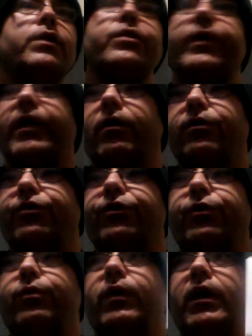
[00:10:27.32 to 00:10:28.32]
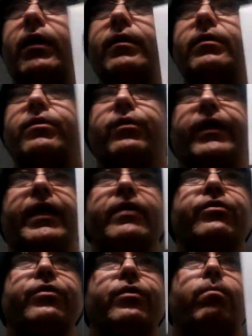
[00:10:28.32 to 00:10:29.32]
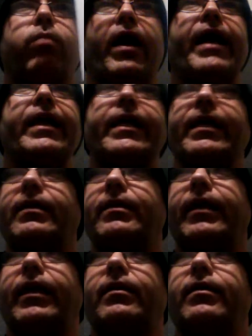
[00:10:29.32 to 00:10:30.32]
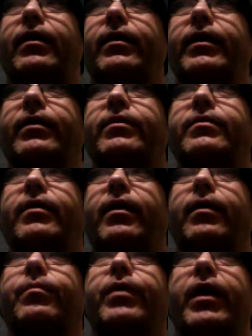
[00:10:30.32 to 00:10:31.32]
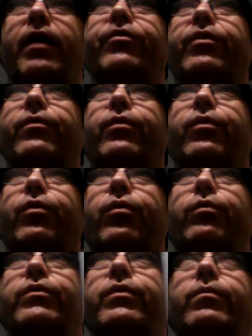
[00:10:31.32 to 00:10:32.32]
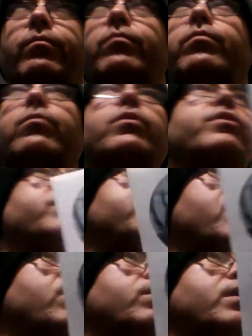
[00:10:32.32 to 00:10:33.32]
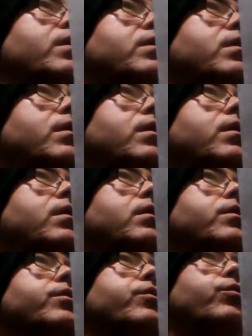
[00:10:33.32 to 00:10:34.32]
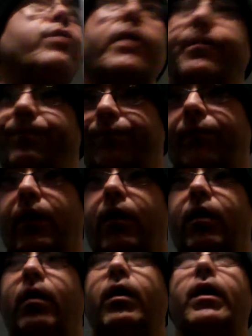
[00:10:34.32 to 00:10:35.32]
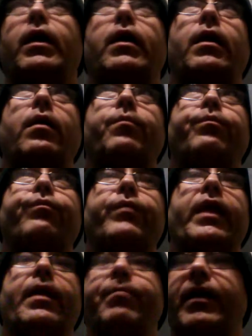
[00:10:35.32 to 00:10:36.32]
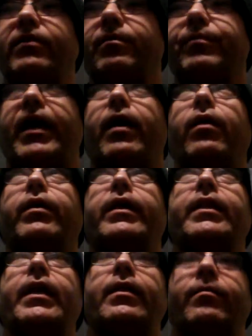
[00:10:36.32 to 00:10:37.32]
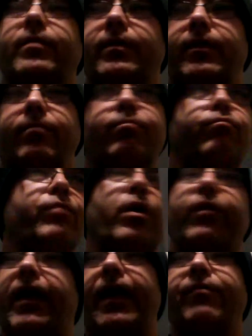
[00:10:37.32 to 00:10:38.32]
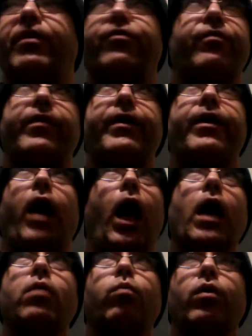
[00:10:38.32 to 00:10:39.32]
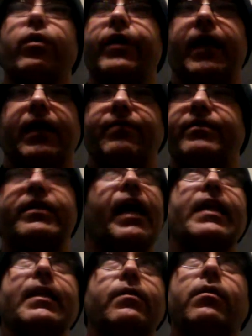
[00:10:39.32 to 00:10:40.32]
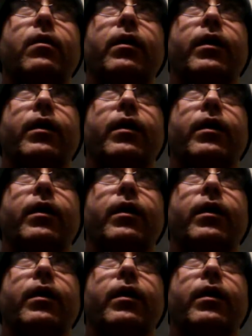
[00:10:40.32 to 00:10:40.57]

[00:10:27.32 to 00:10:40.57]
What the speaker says: So he gets to Braddock and his cousin Kunta, no Kuda. He meets him there, and then they have this very awkward kind of silent